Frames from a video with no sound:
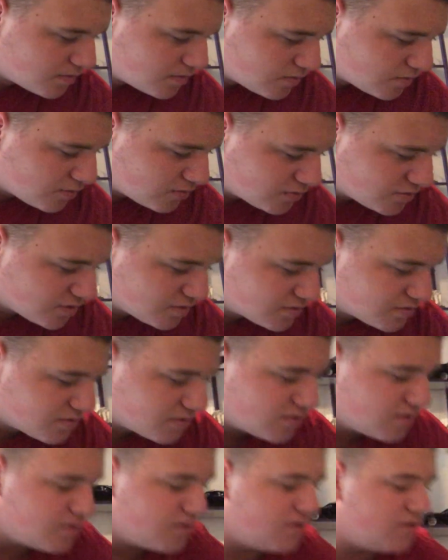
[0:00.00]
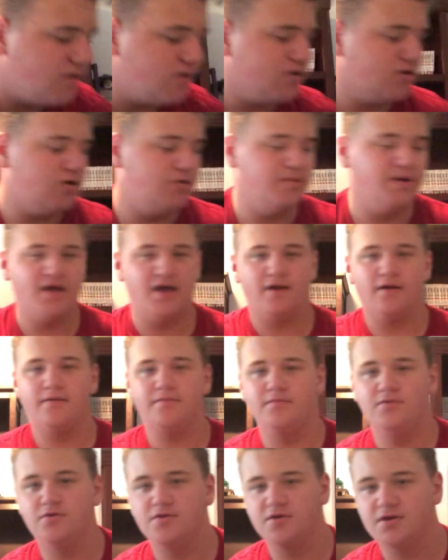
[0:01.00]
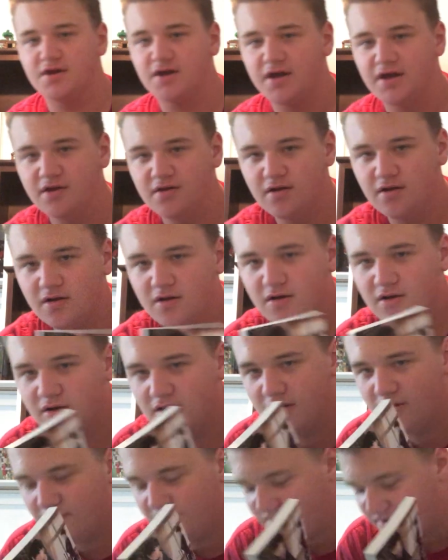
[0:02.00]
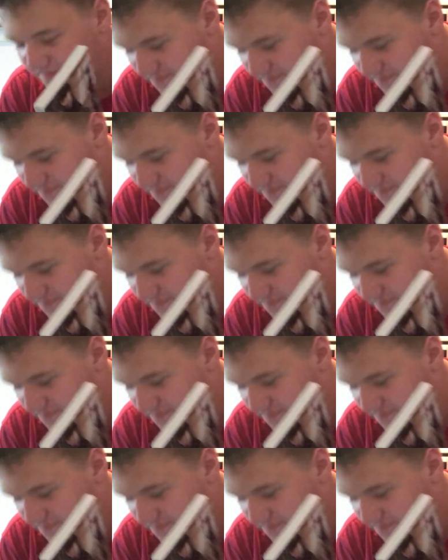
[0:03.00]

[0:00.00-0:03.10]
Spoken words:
Hold on. Komi Can't Communicate. We have